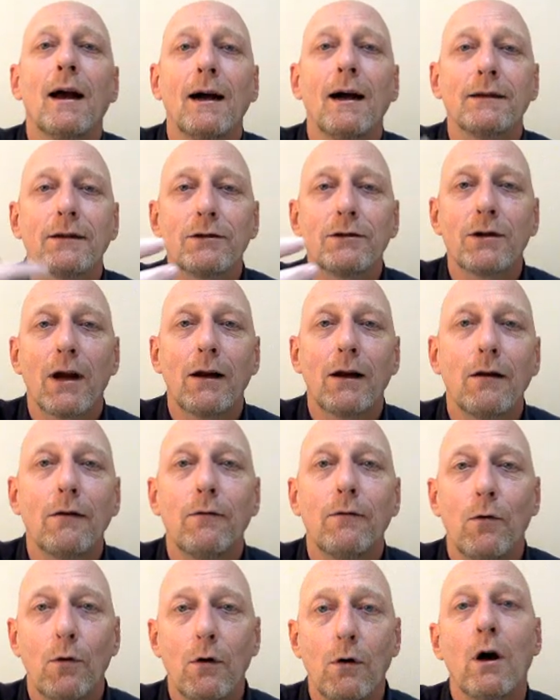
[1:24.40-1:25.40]
as a channel
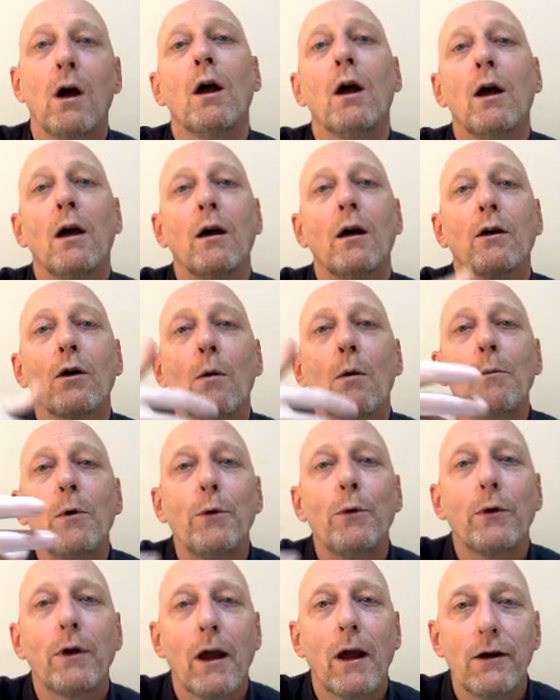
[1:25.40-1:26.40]
for
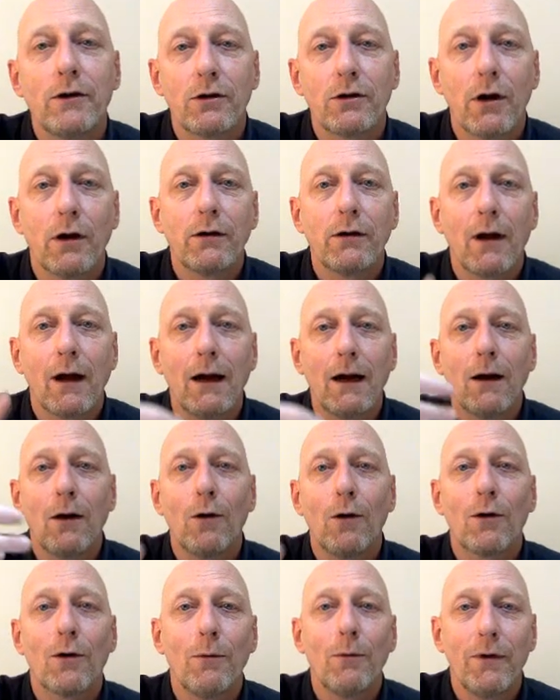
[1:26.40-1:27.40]
communication and
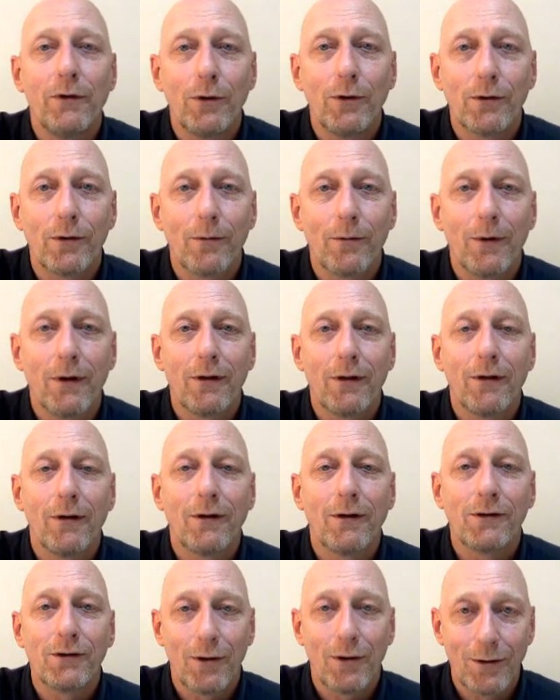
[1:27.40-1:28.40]
dialogue with
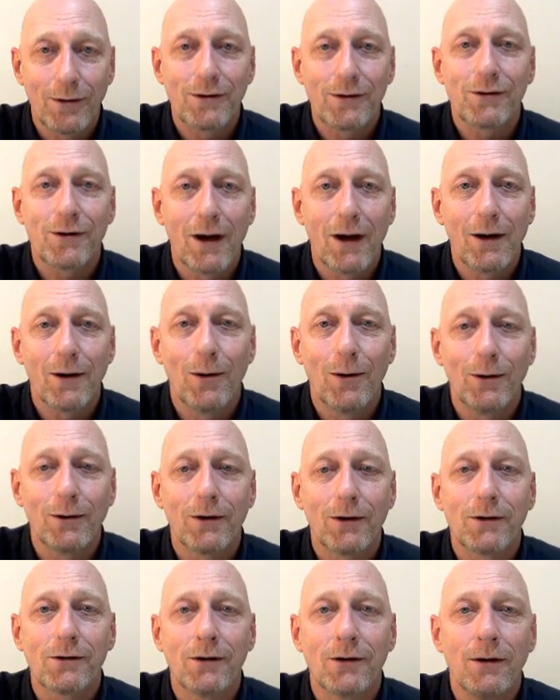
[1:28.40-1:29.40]
certain
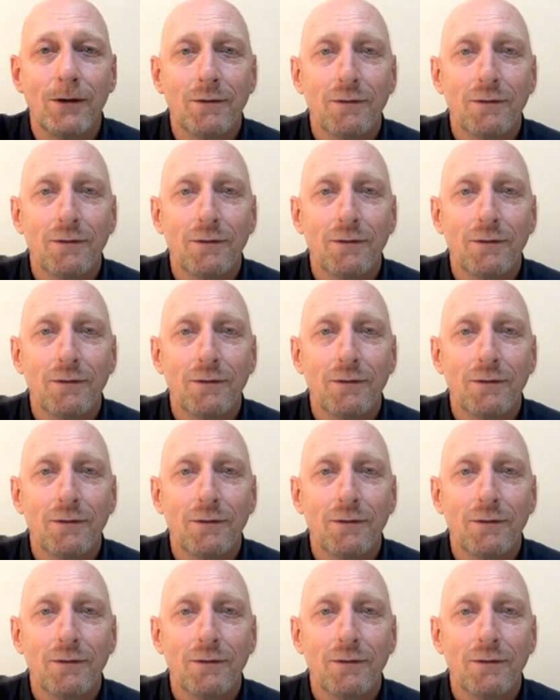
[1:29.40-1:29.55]
stakeholders.